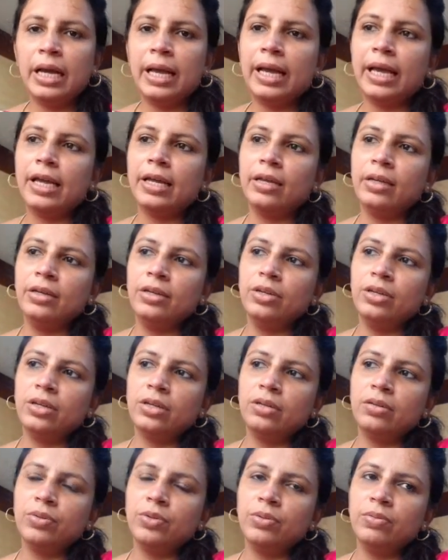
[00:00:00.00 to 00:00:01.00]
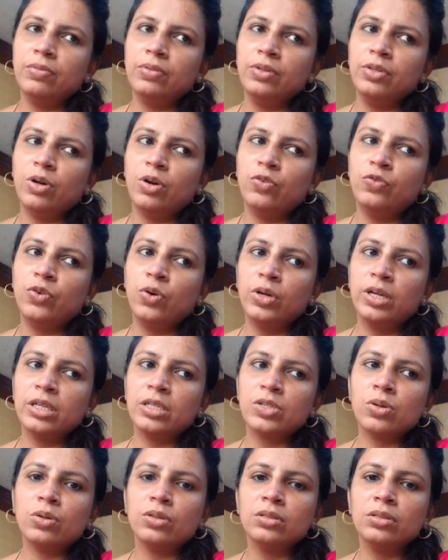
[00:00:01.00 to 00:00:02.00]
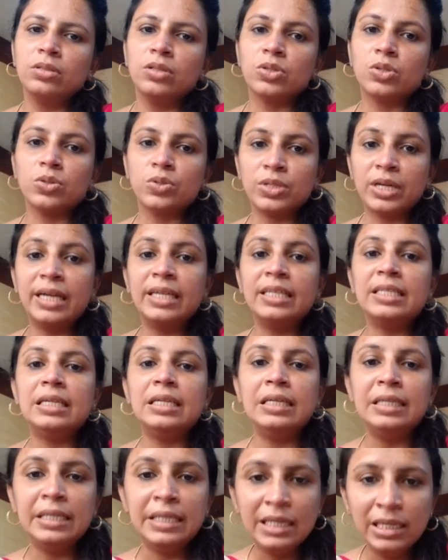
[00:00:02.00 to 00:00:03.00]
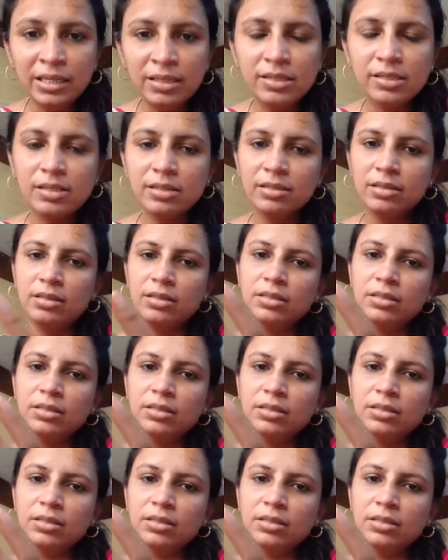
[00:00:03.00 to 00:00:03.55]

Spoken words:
and your focus on the societal needs.